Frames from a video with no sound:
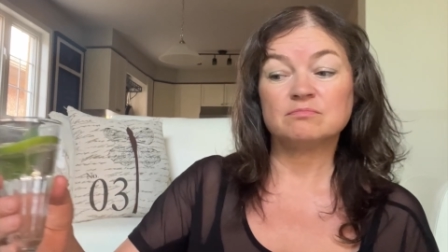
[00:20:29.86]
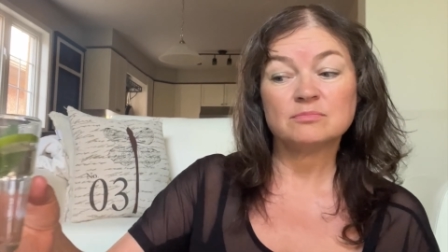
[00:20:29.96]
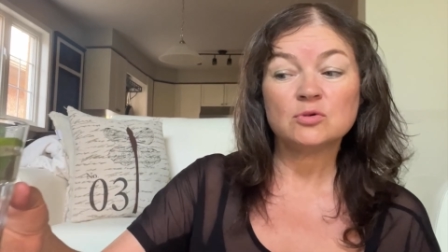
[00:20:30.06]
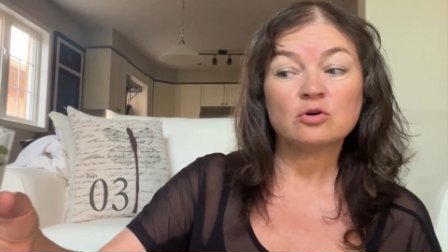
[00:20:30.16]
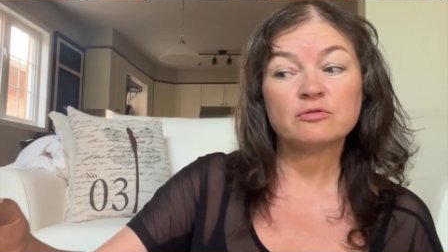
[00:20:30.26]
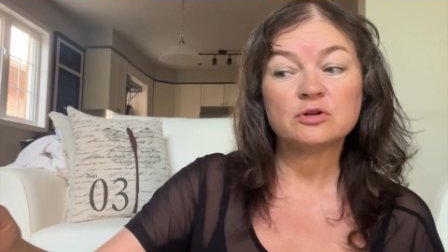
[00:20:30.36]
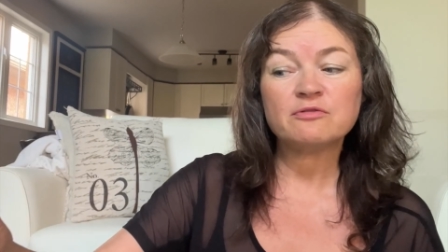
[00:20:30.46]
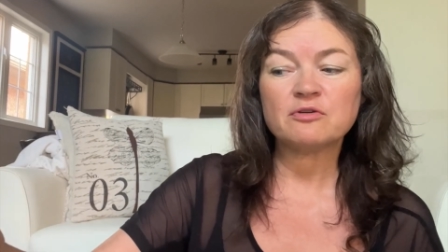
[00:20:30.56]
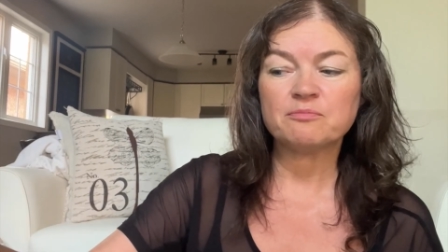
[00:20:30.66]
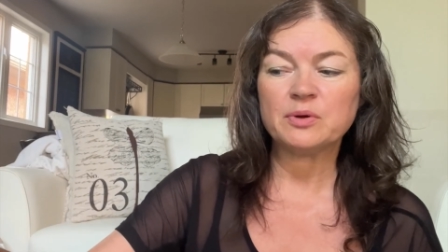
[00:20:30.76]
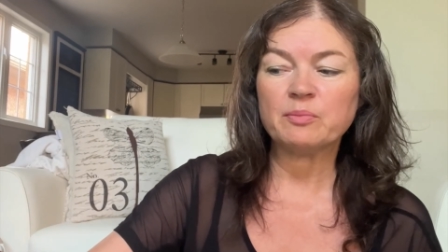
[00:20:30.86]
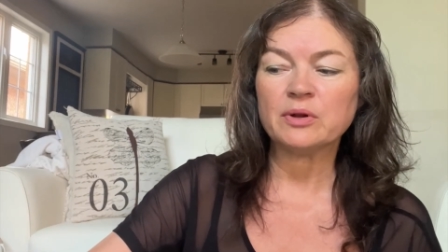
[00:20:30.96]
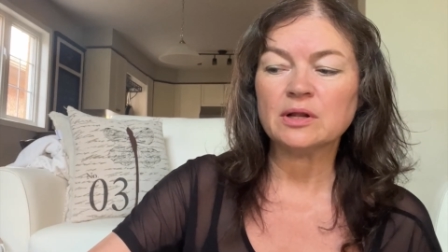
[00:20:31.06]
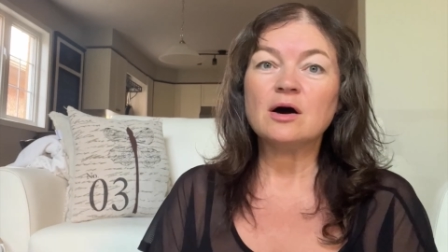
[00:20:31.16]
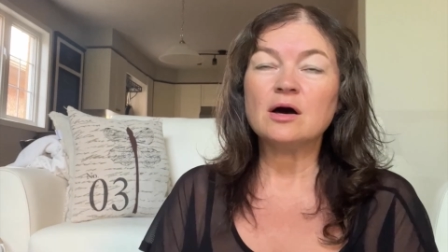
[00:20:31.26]
look for different
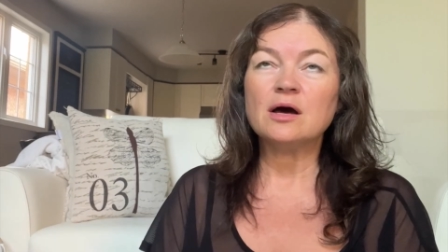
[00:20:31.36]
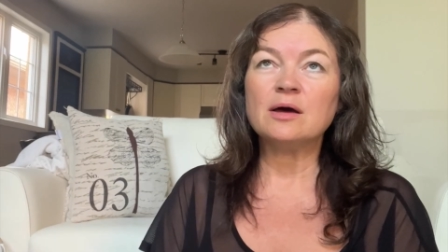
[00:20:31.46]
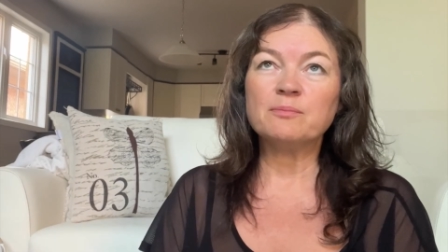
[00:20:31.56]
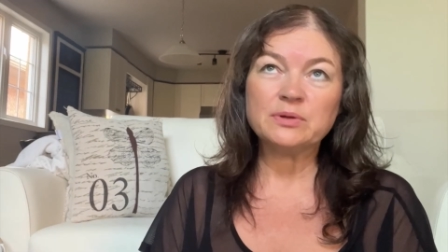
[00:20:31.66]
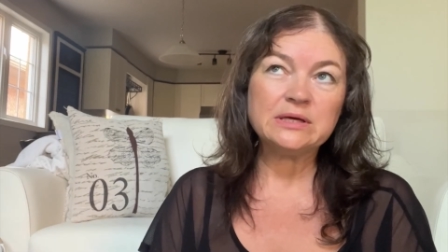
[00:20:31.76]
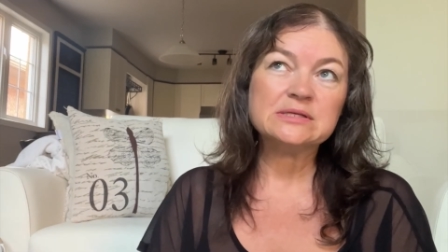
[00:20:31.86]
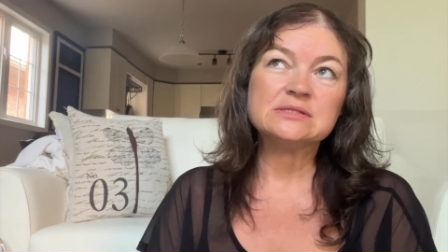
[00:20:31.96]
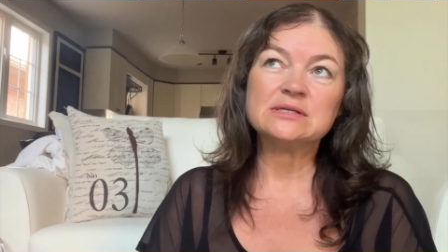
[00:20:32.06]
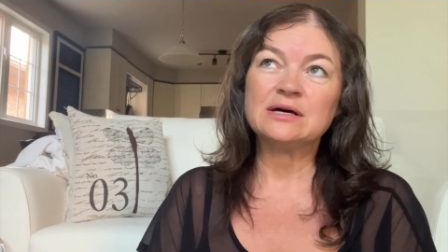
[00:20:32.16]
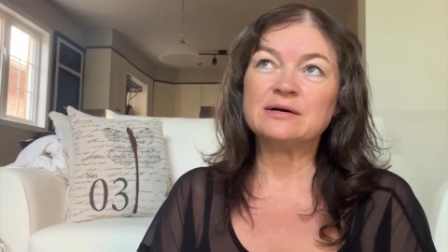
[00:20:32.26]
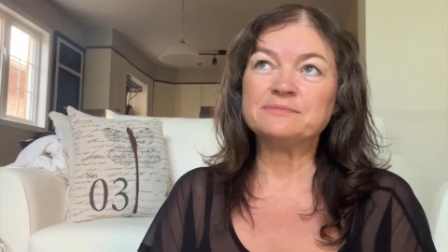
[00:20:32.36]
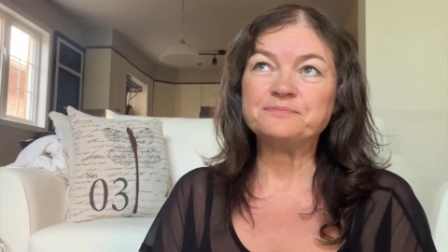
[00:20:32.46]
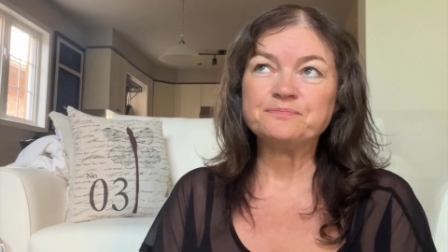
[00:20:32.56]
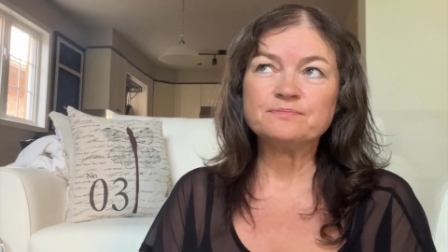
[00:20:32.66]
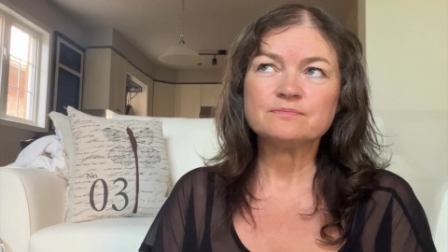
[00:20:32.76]
people. And please
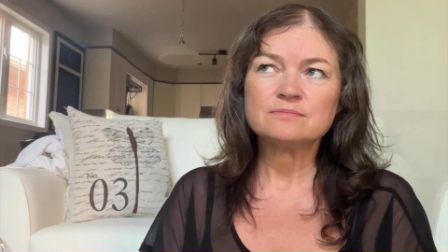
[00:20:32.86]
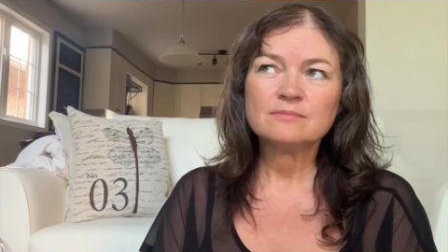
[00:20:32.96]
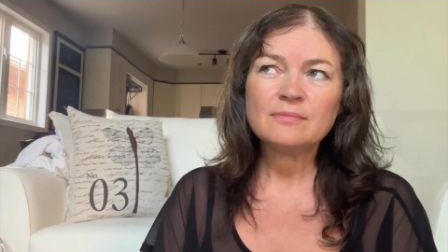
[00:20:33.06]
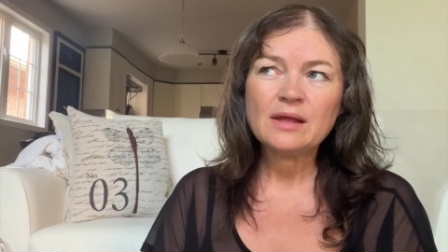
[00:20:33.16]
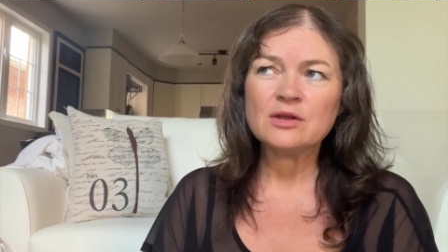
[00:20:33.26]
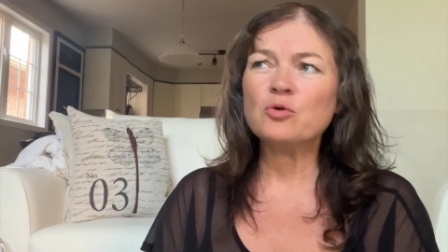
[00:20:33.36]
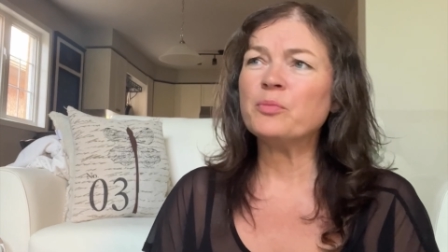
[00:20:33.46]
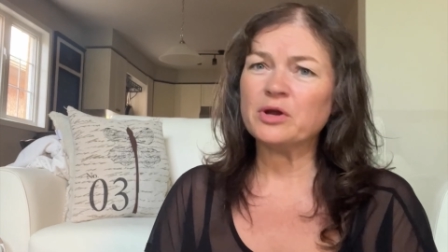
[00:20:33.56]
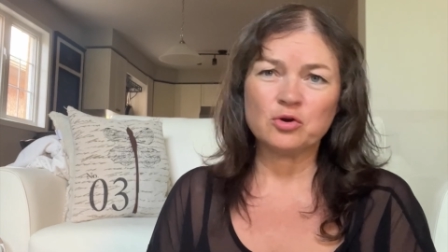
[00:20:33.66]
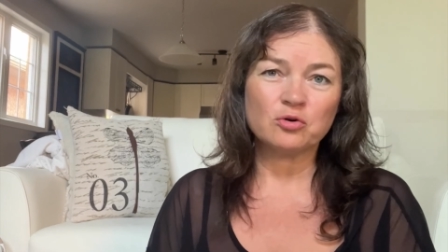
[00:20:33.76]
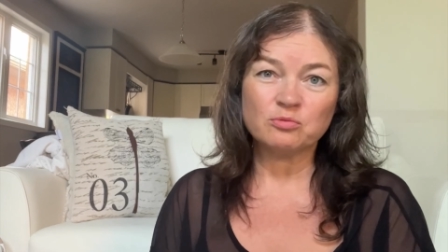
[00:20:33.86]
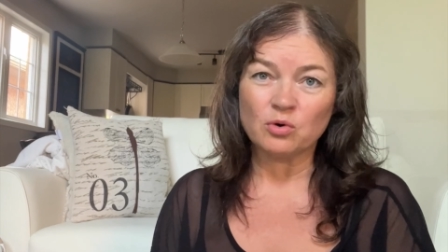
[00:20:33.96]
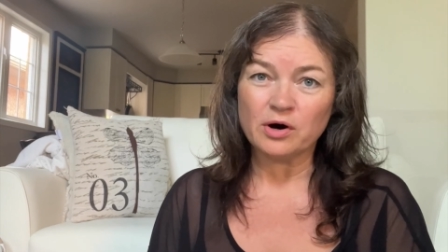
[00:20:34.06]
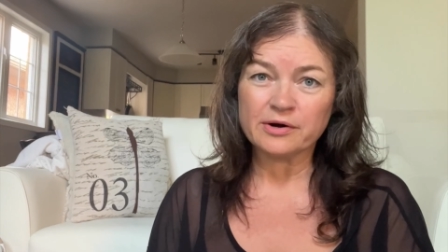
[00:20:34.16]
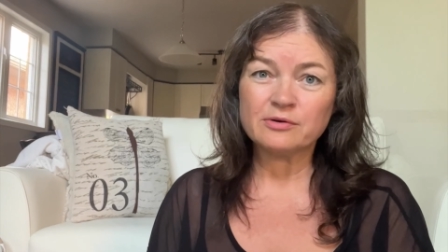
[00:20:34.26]
don't bring your own
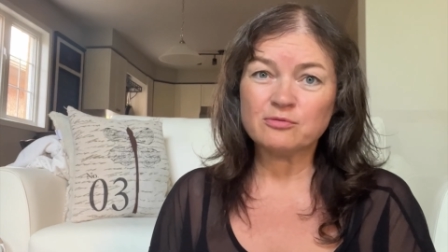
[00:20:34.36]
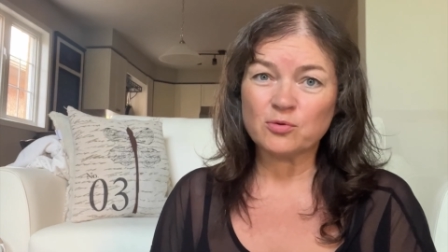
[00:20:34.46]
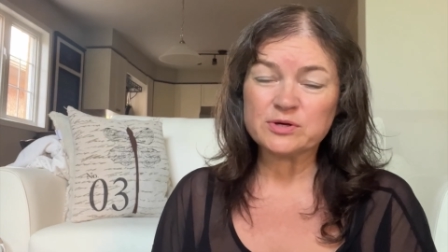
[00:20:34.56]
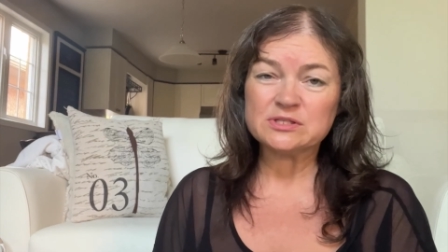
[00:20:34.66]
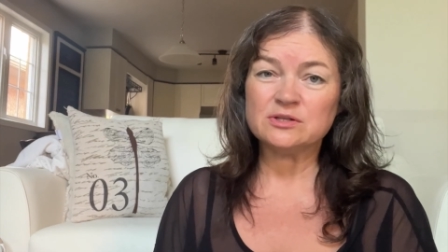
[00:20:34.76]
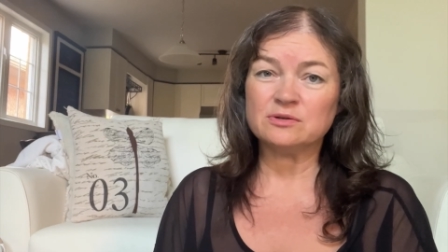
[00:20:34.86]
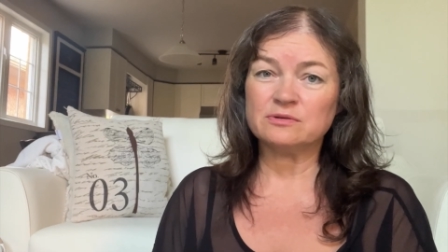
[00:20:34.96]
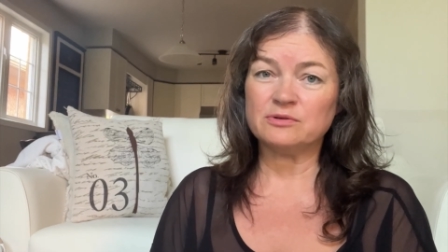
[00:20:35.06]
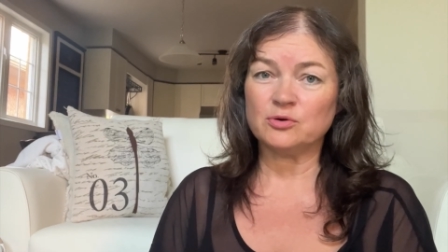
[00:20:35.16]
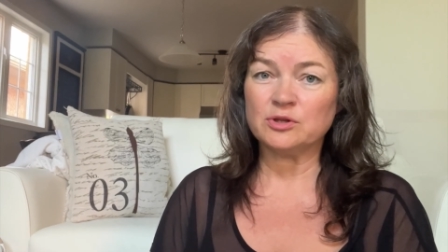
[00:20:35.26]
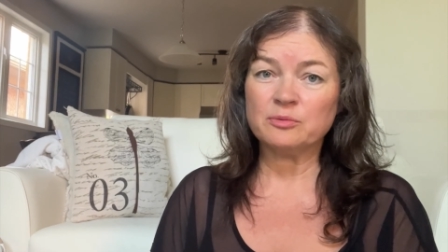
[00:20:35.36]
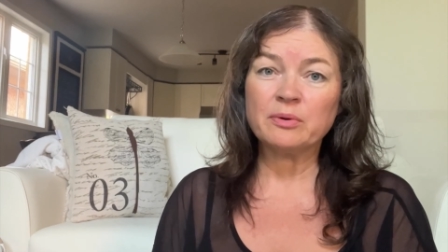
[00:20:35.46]
water. Of course, the